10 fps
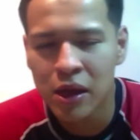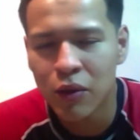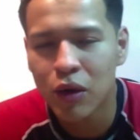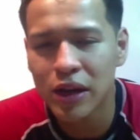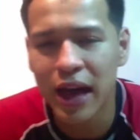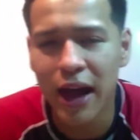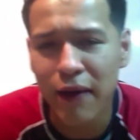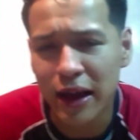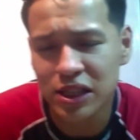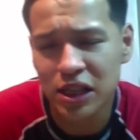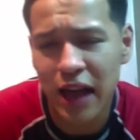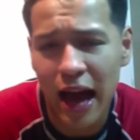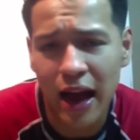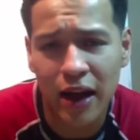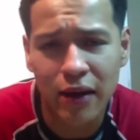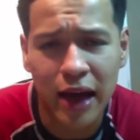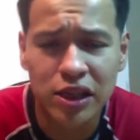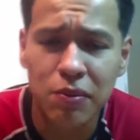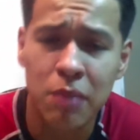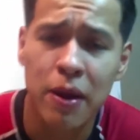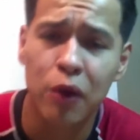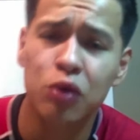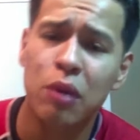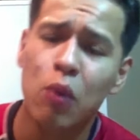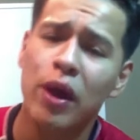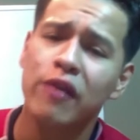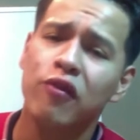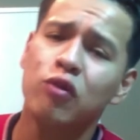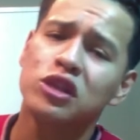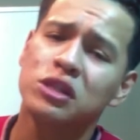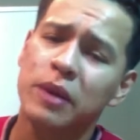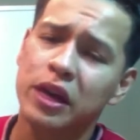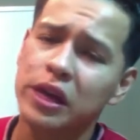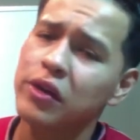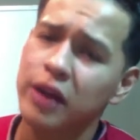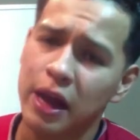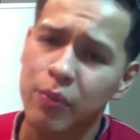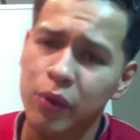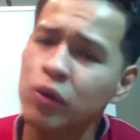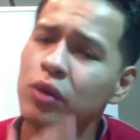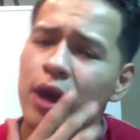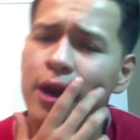Well, yeah, I've actually been married with my wife. We just made a year in April,